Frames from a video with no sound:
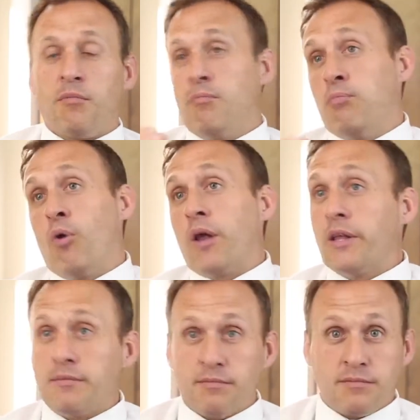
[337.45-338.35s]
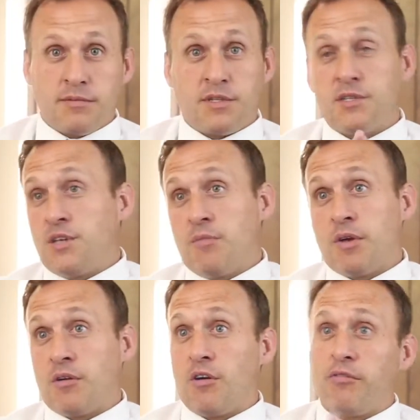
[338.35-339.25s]
boil it, steam
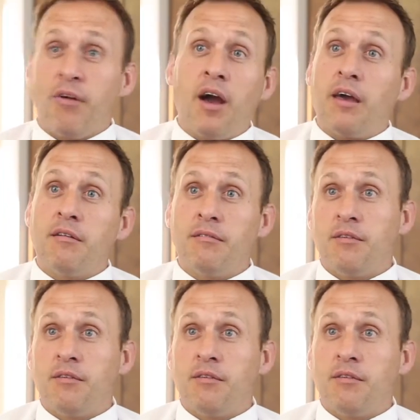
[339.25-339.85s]
it, or fry it.